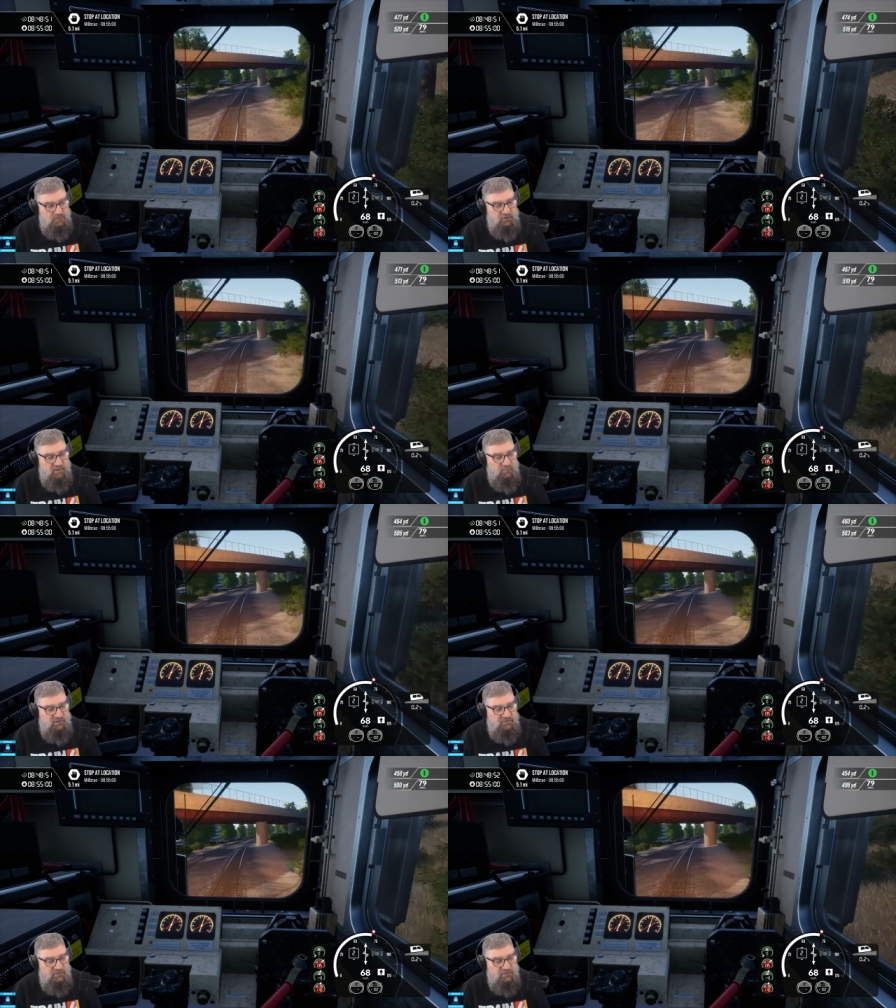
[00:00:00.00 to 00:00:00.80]

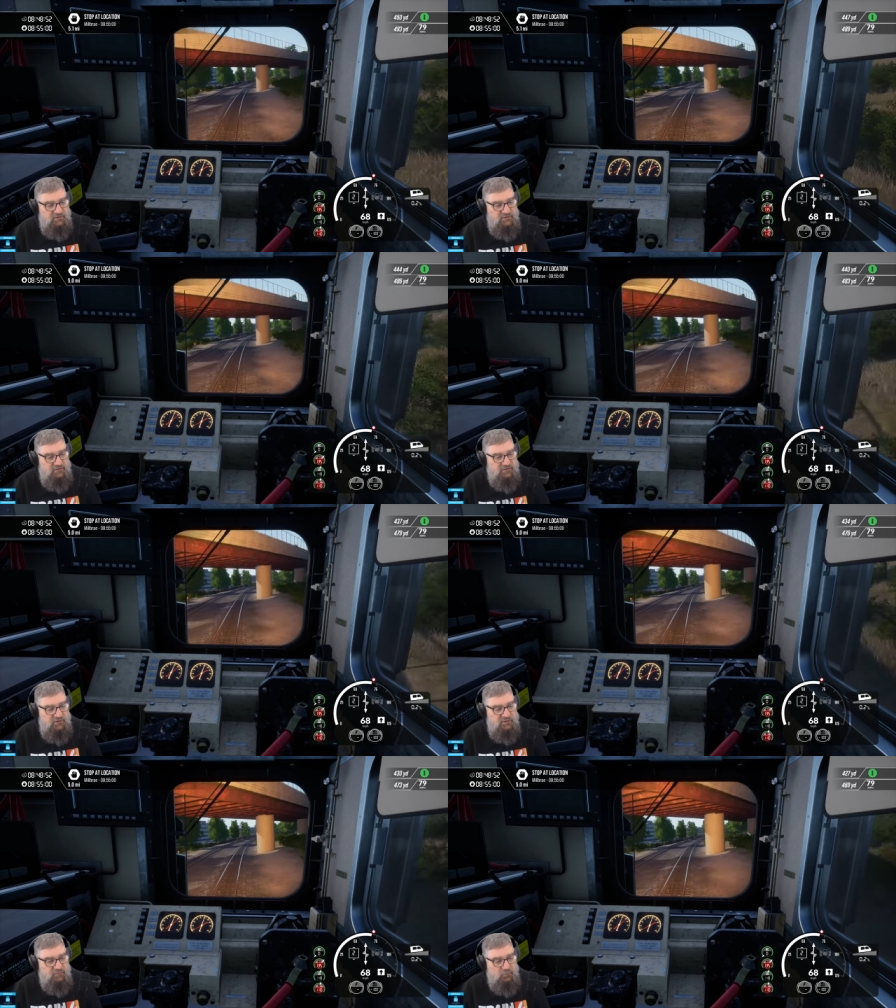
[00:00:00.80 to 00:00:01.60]
Trainmasters, this is
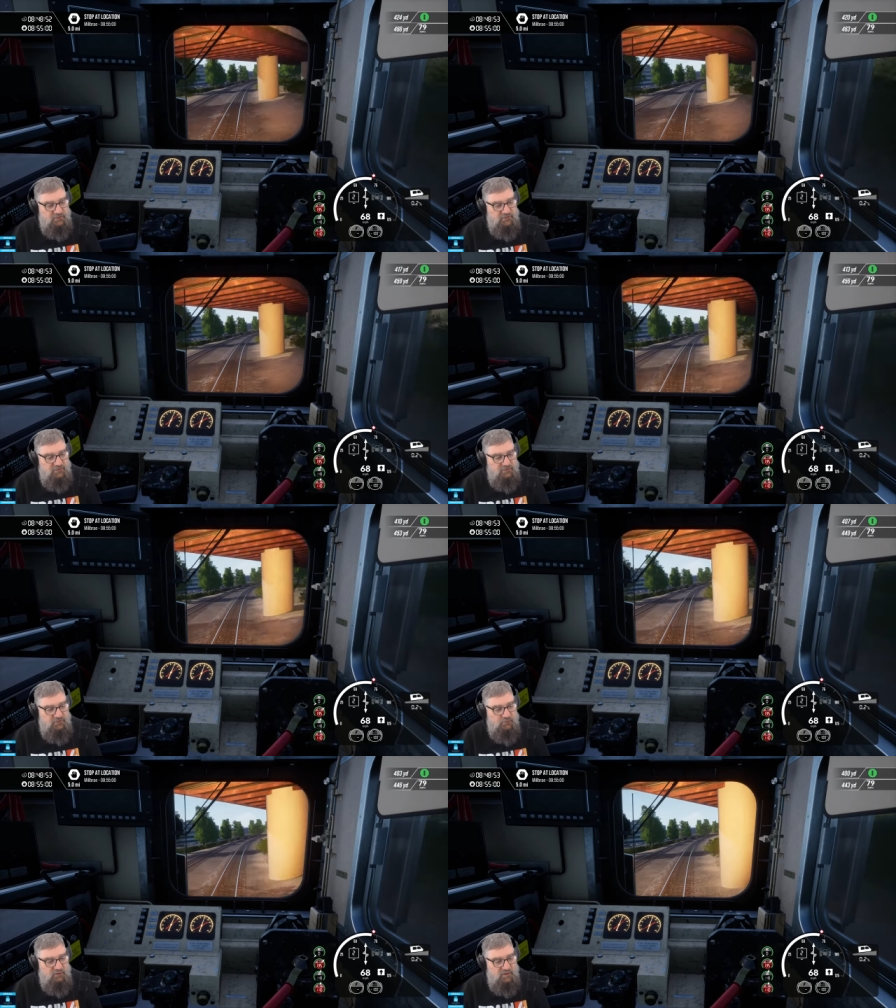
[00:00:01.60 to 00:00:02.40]
US prices, I
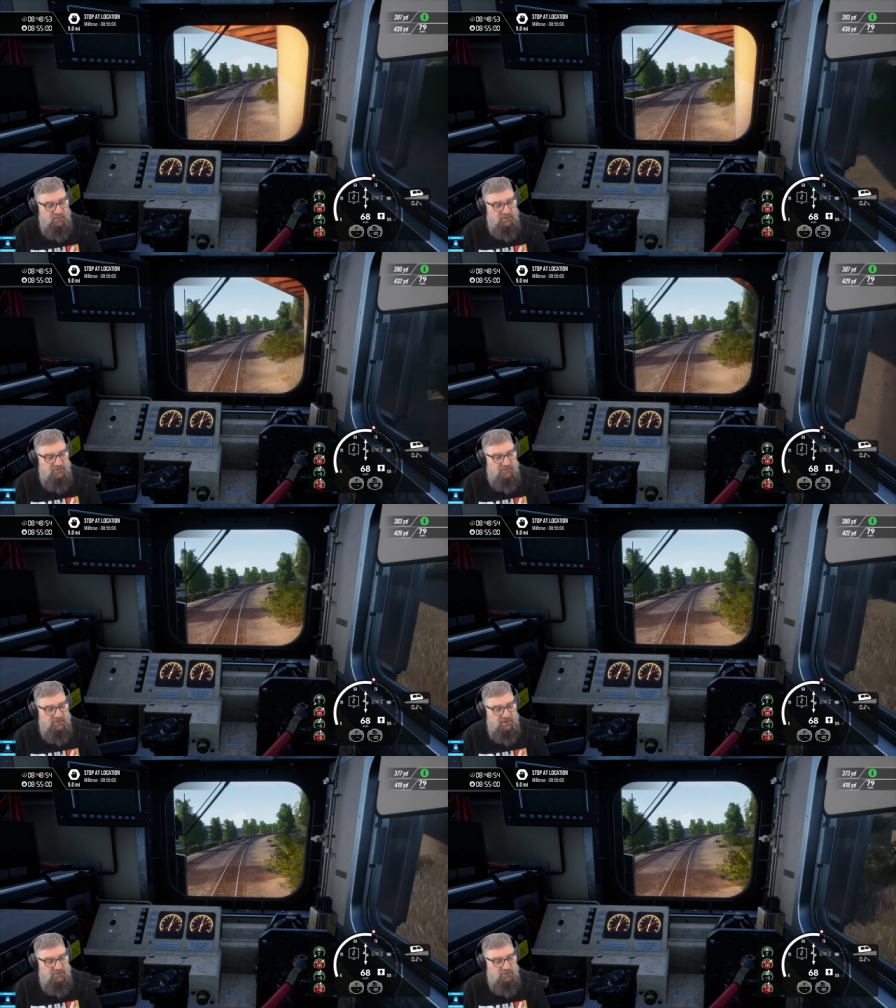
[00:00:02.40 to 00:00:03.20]
assume. Trainmaster,
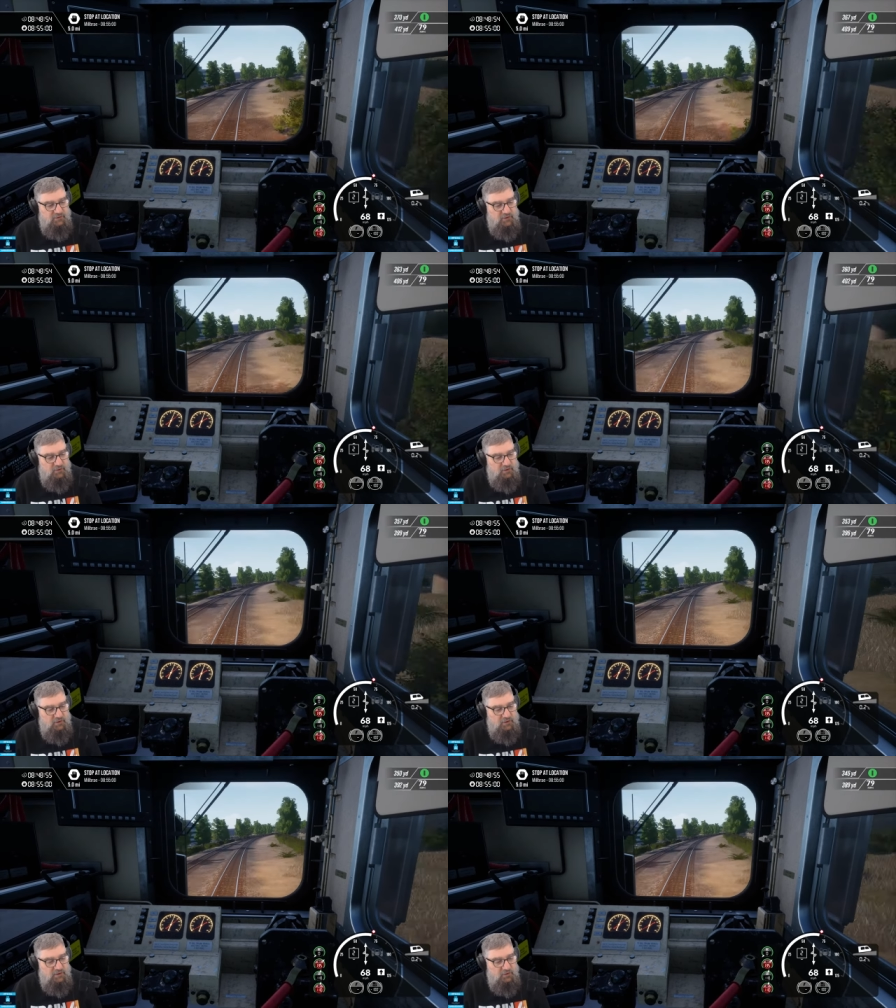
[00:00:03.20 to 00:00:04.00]
standard
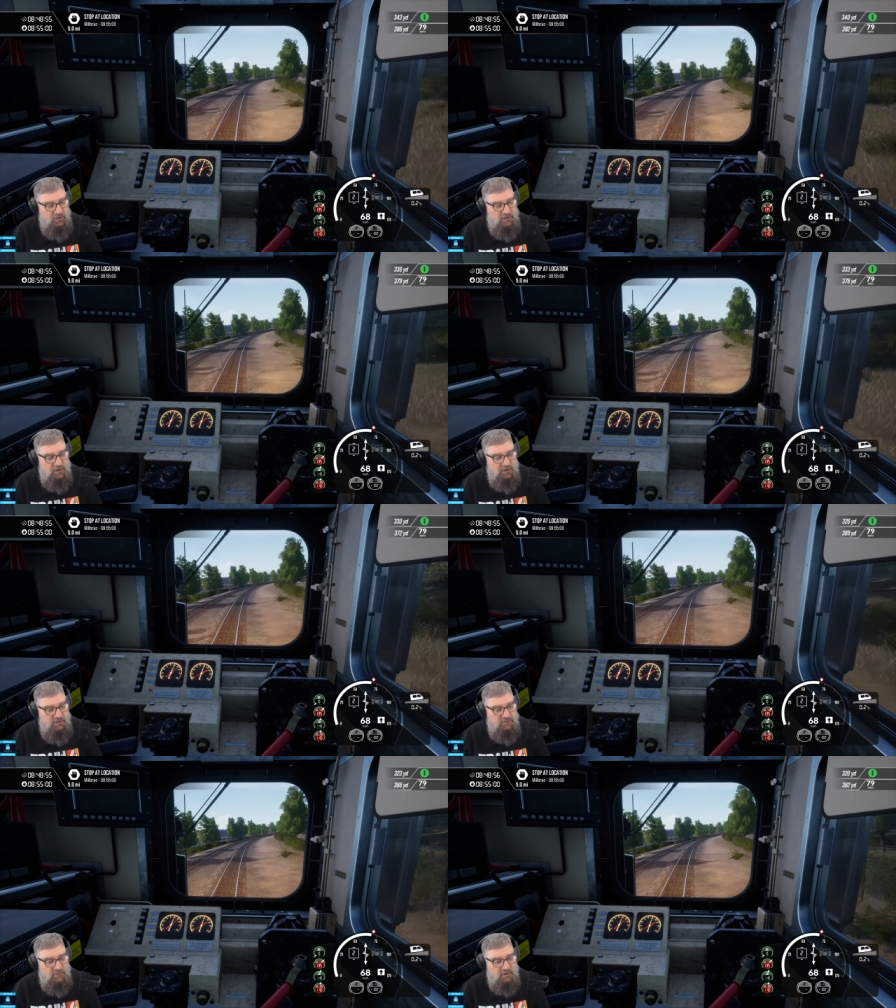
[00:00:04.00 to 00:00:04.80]
$39.99
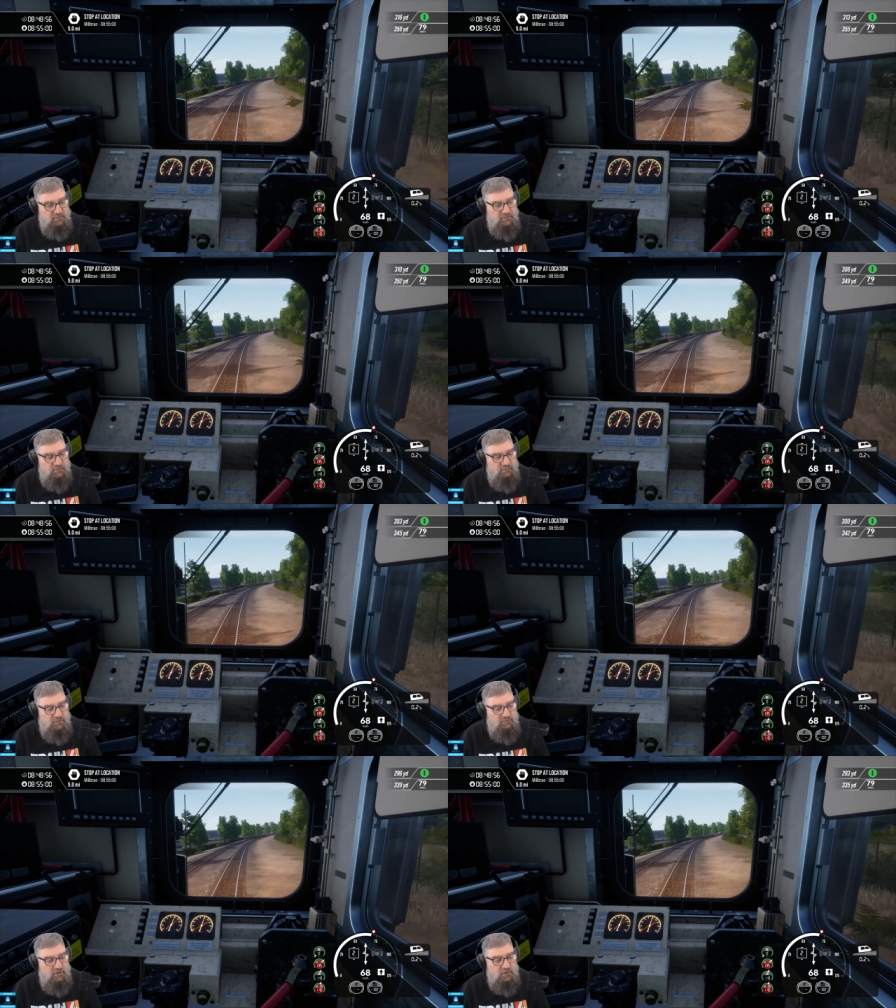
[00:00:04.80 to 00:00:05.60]
and deluxe
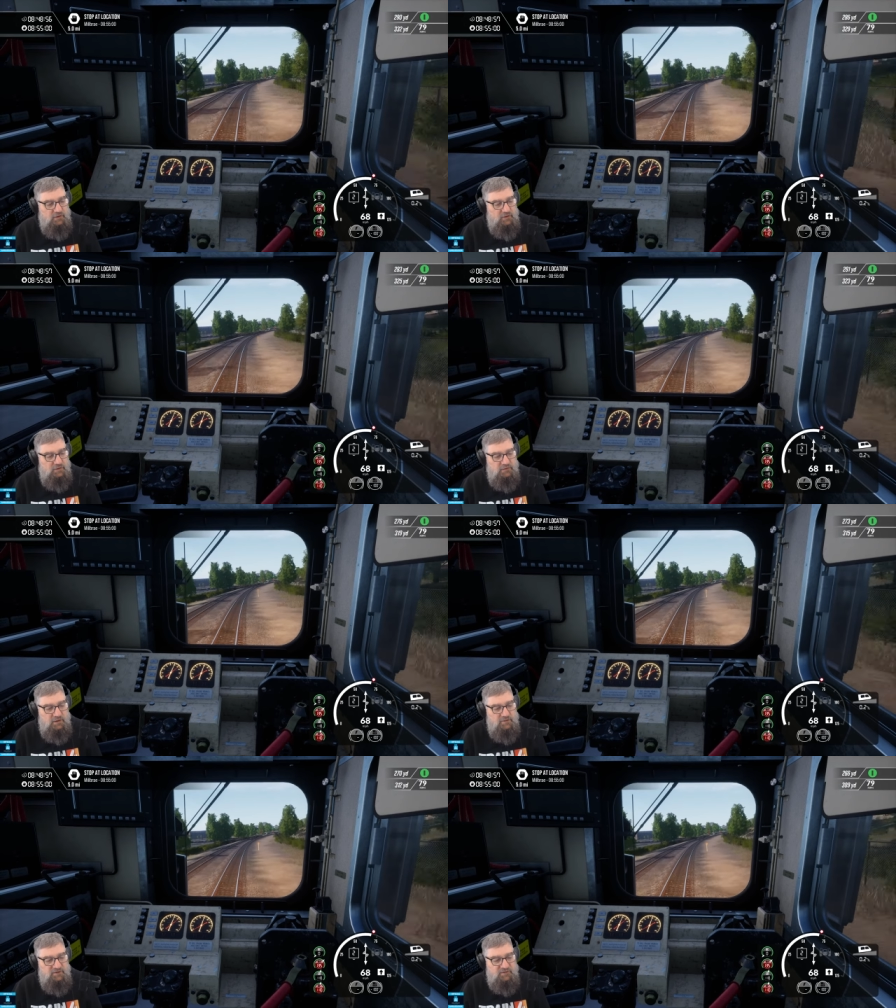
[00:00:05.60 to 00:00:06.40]
$55.99.
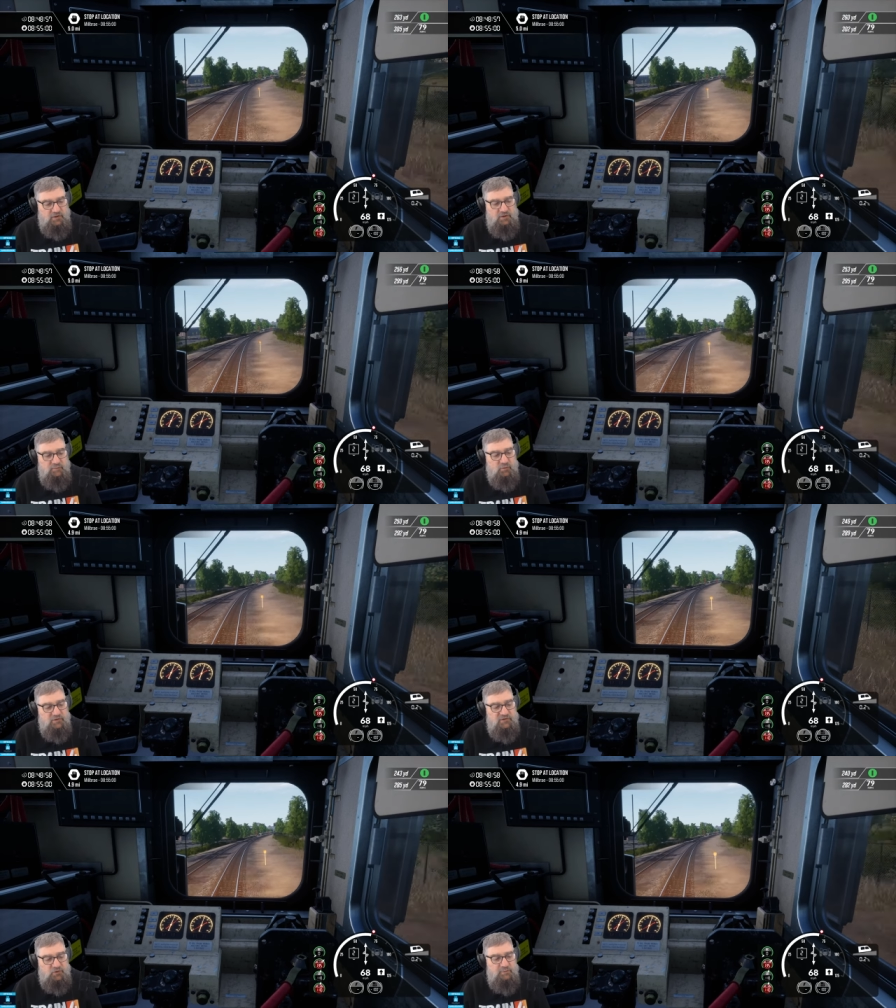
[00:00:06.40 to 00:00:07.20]
Yeah, that's the kind of
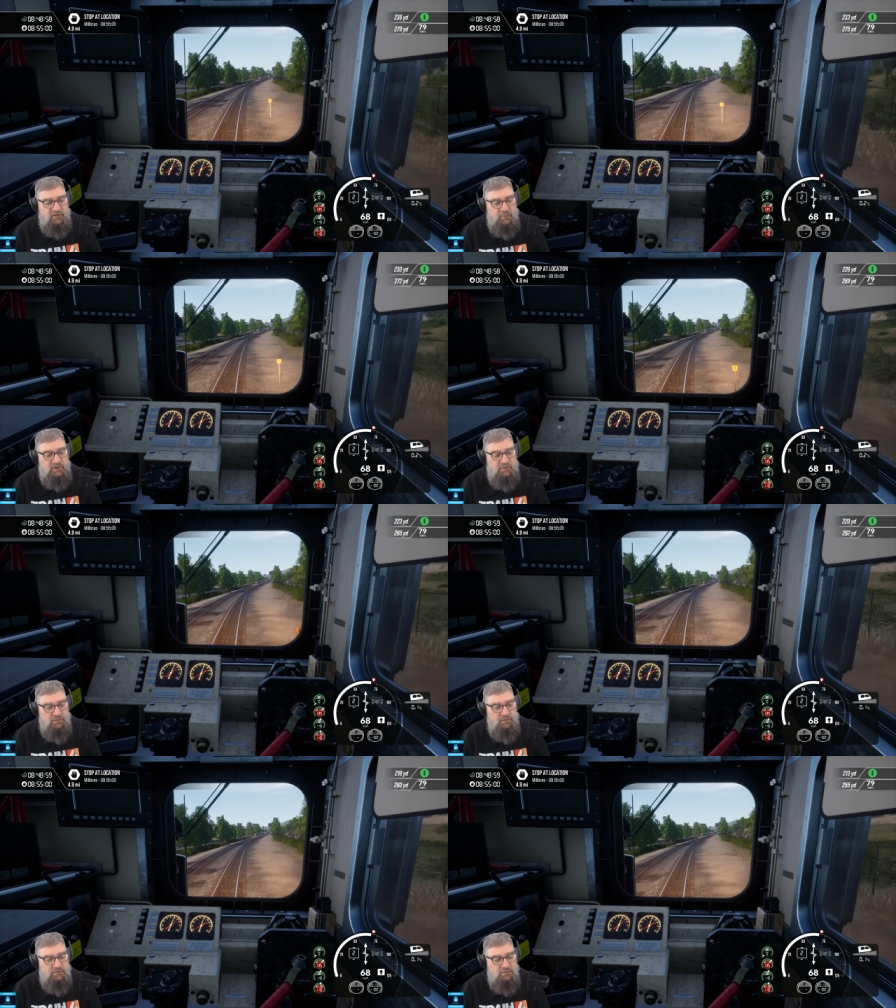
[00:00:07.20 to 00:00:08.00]
pricing I'm expecting.